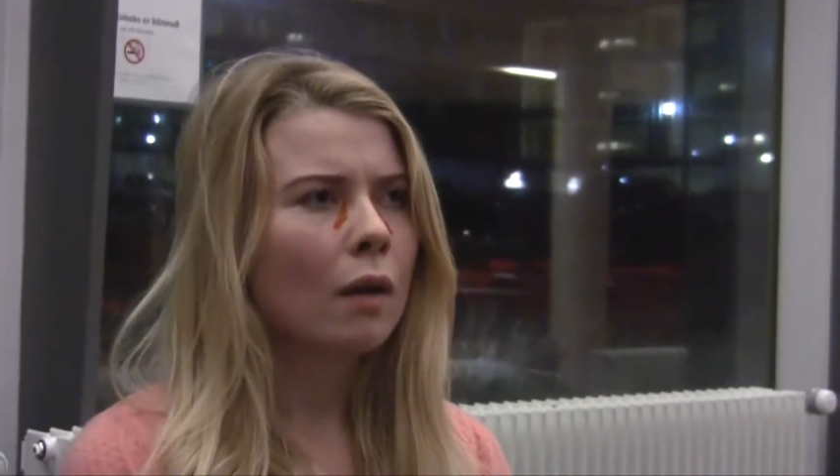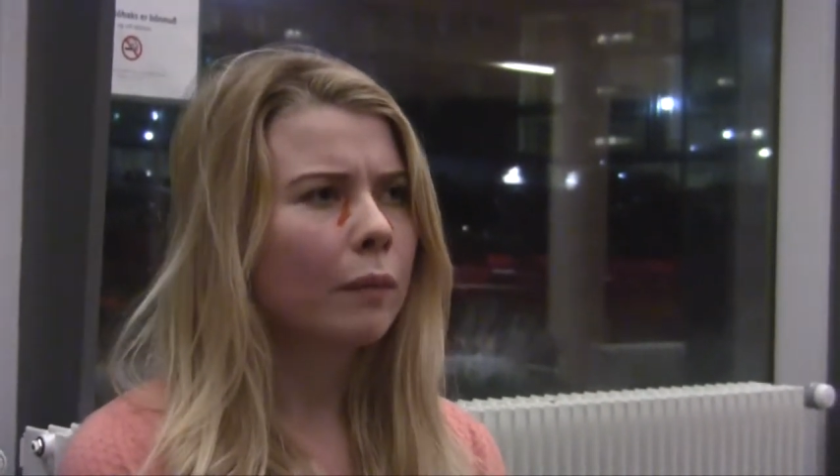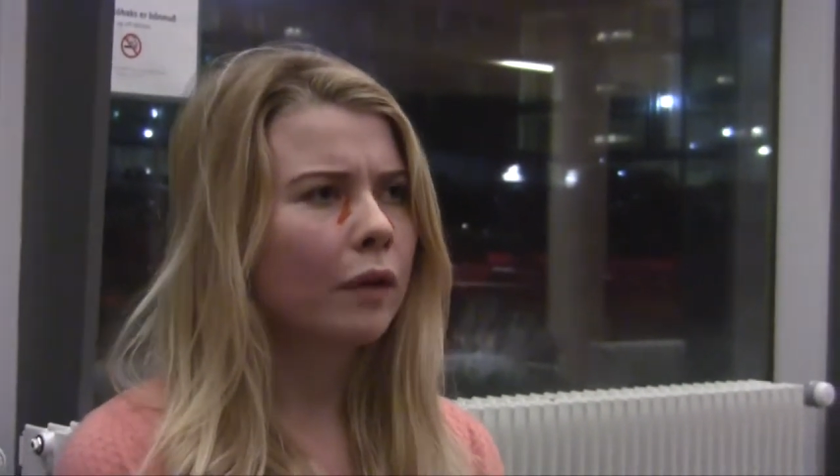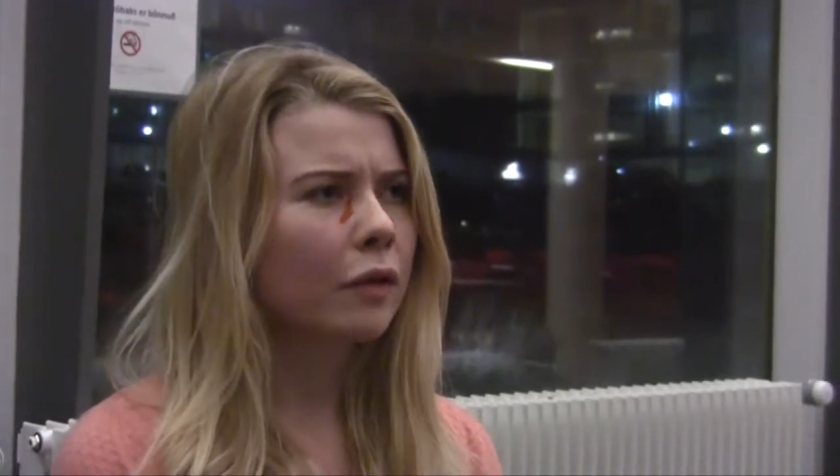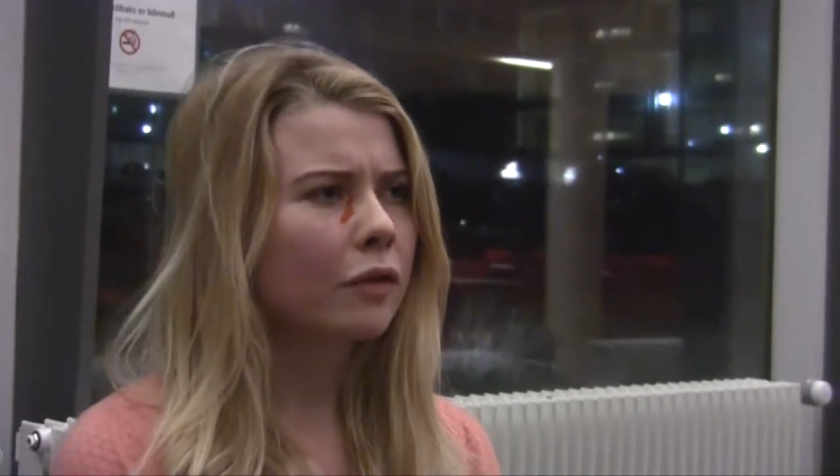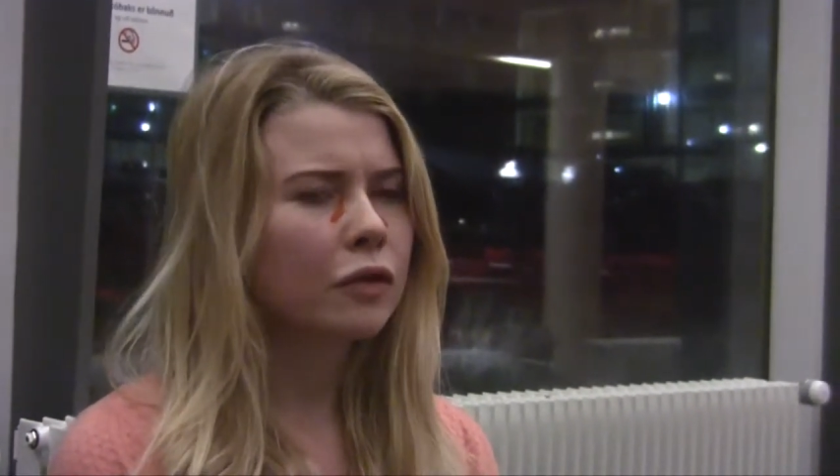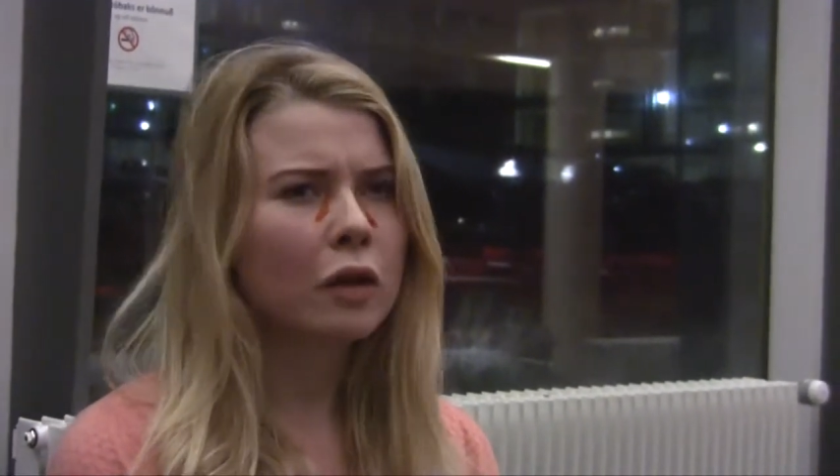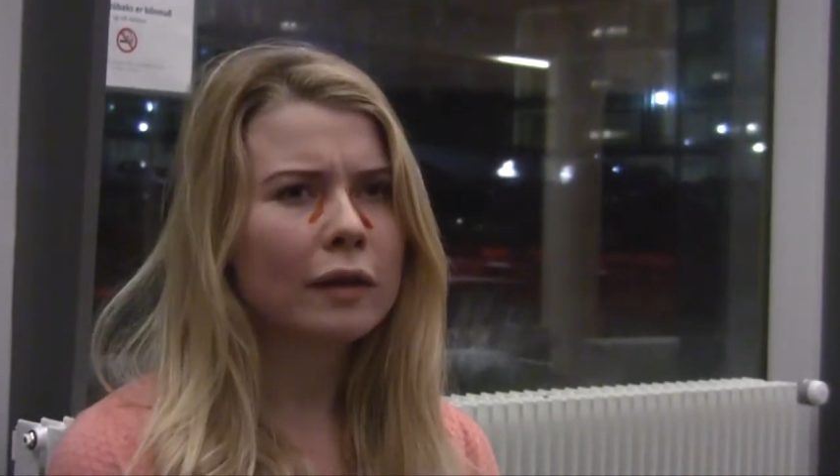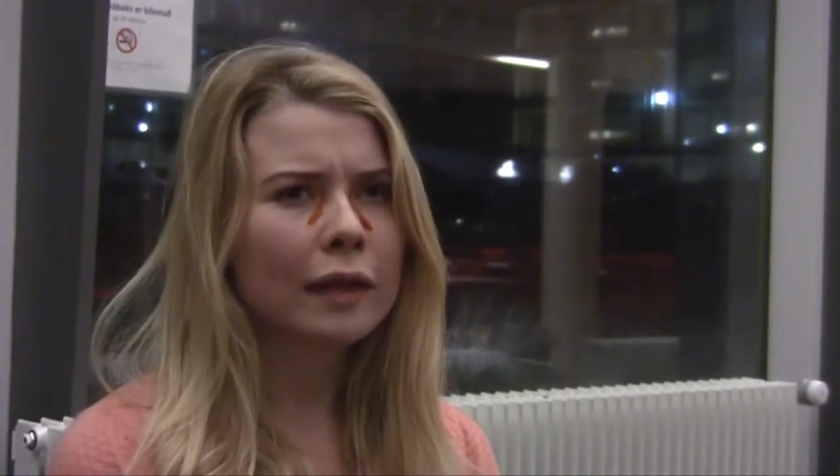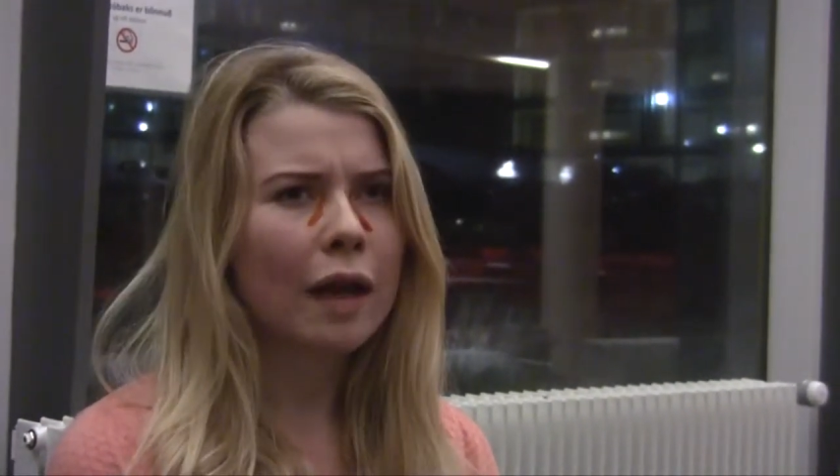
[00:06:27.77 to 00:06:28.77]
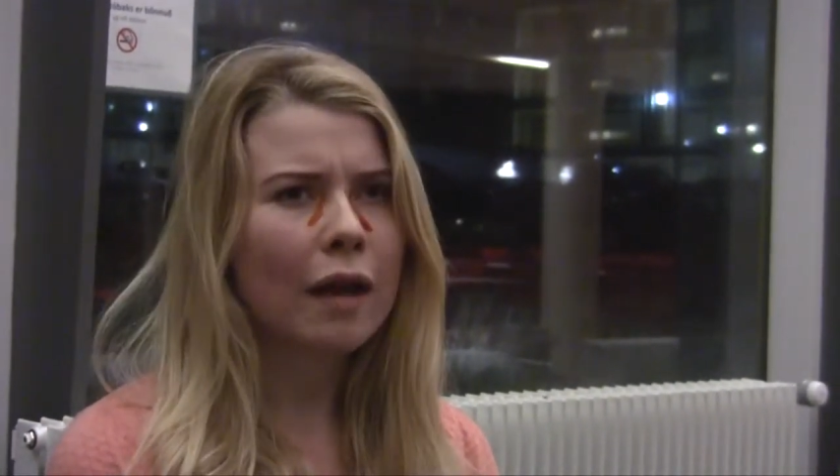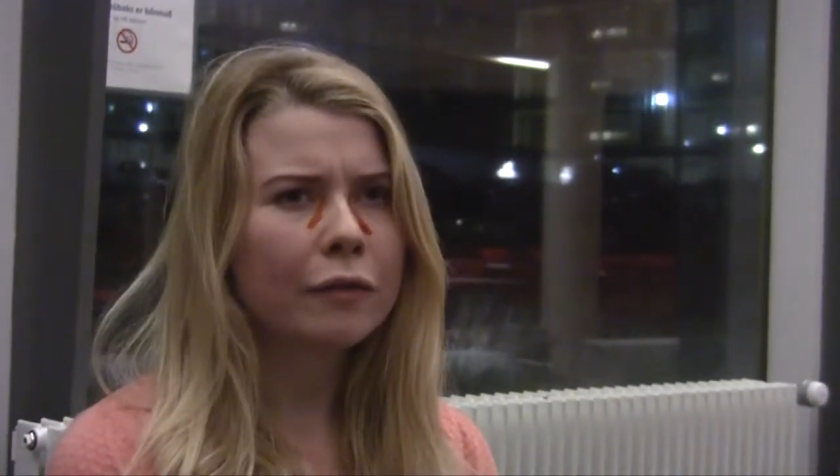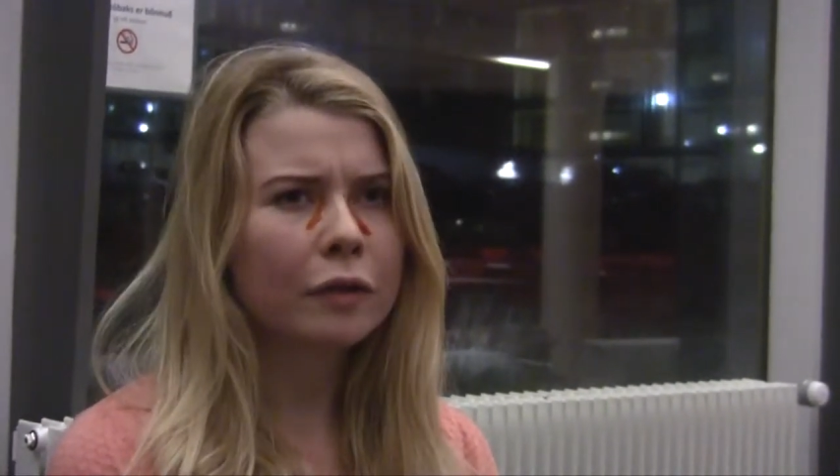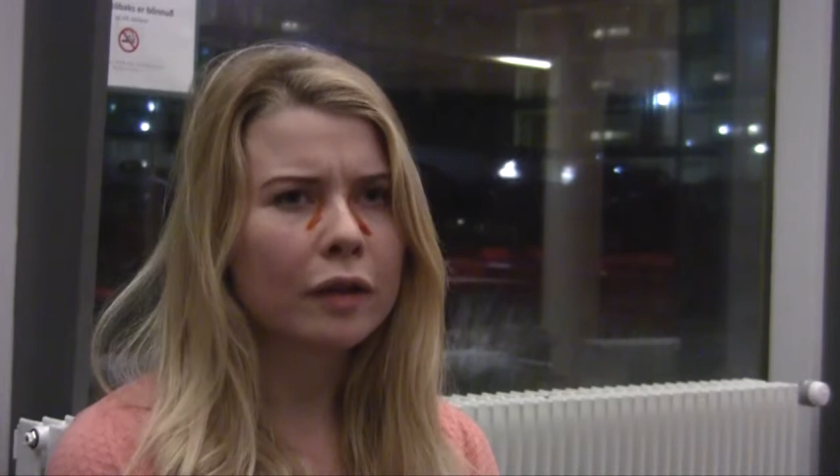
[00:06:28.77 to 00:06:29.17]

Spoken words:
Because suddenly after